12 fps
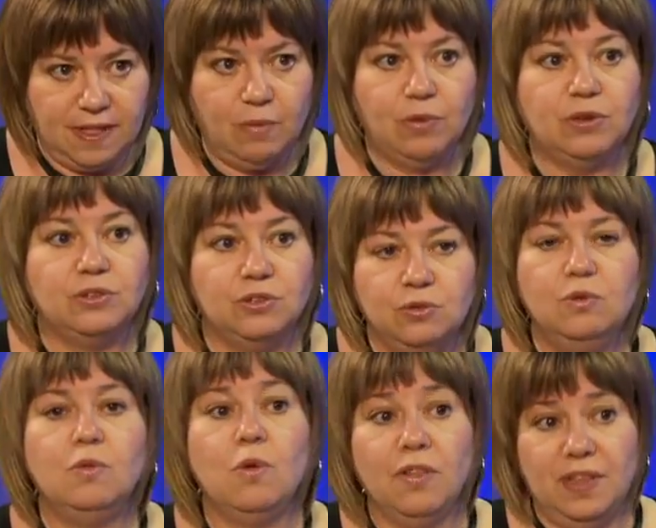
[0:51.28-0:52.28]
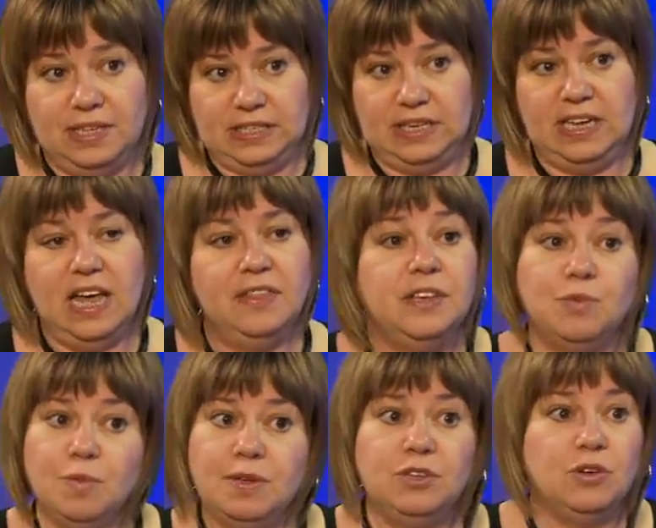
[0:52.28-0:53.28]
They want to do what they see, and
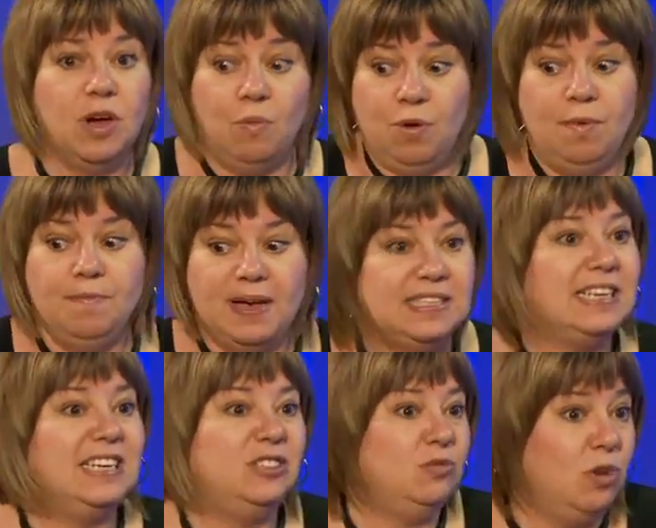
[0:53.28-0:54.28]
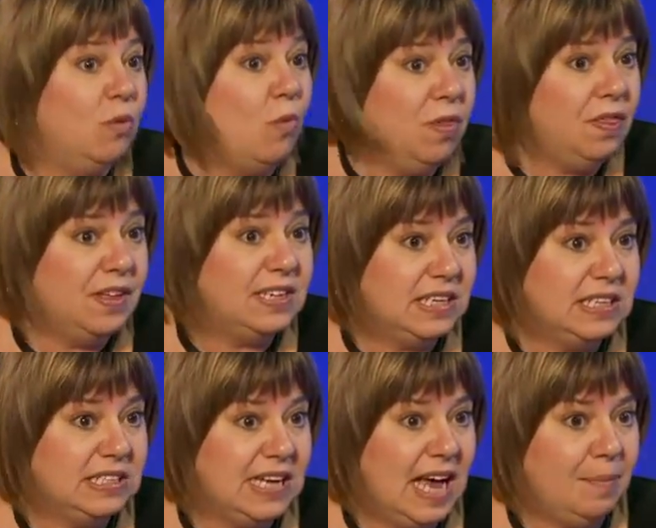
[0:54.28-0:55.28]
women basically do not want these
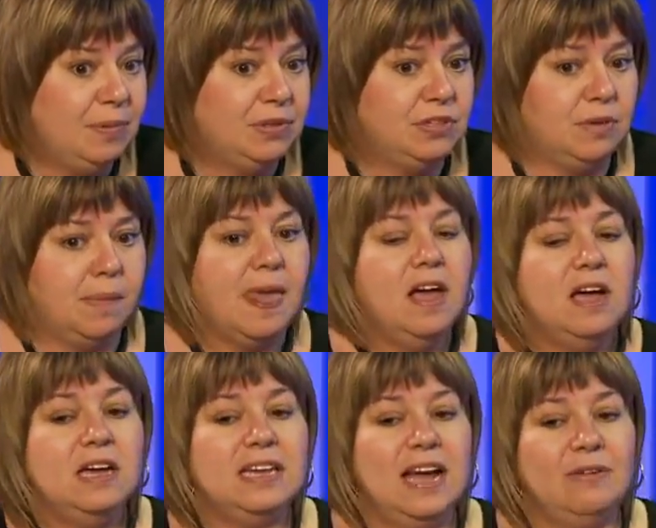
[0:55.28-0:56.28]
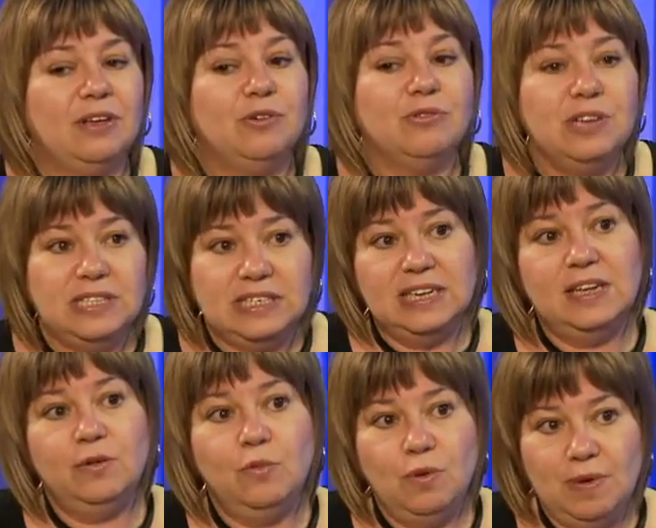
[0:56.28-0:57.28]
things to happen to them. Now,
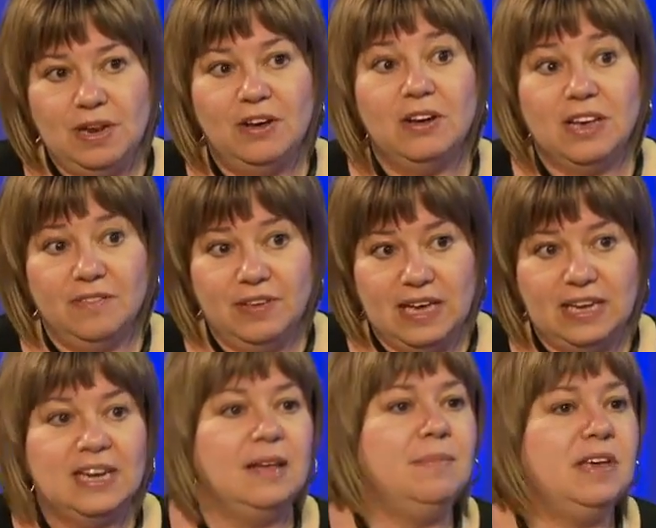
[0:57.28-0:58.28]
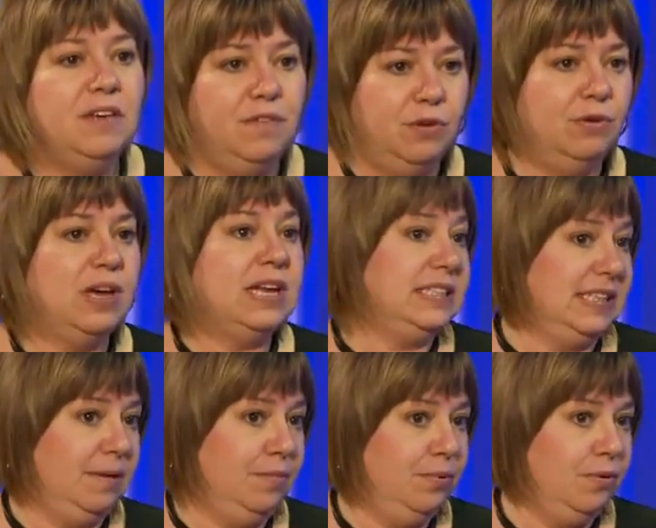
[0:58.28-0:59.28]
increasingly, women are giving in. And let me give you an
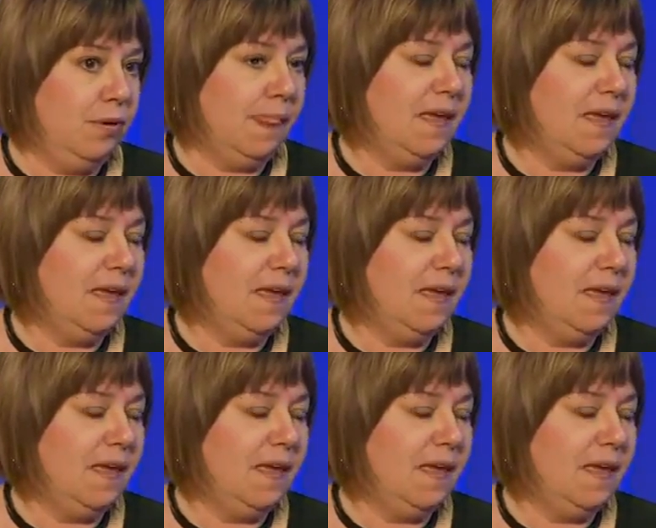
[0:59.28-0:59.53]
example.